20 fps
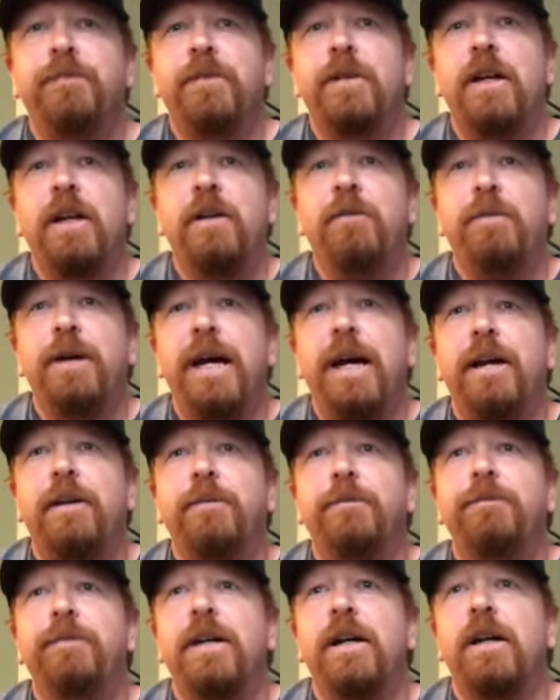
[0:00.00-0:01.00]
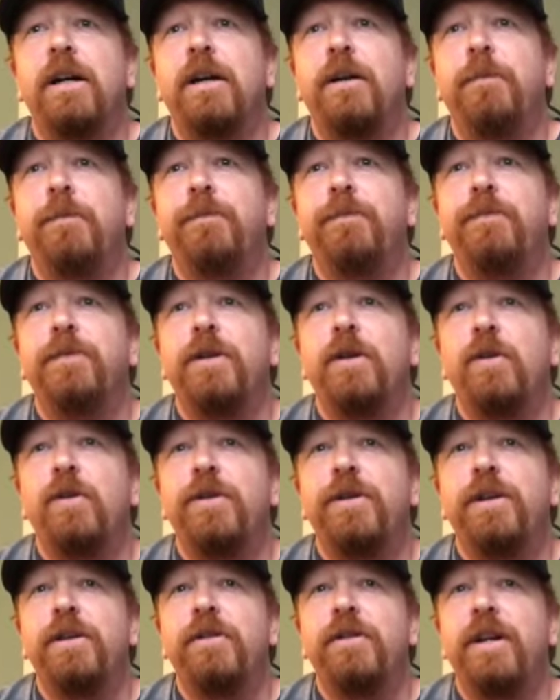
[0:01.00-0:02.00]
and back.
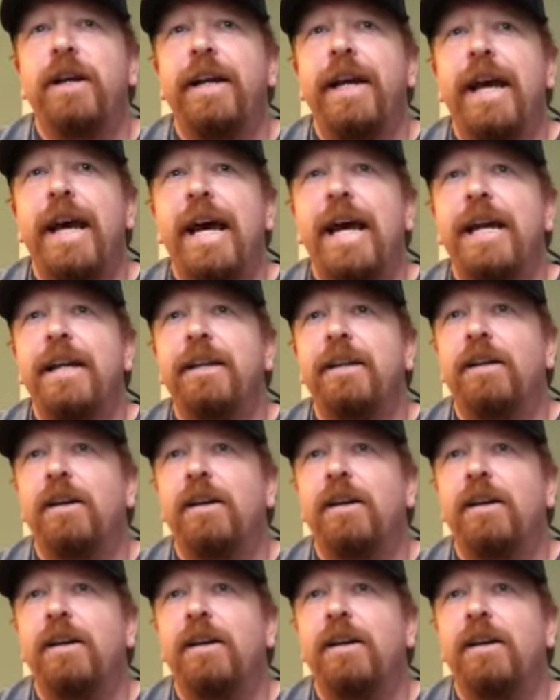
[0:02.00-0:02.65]
Notice there's not an 8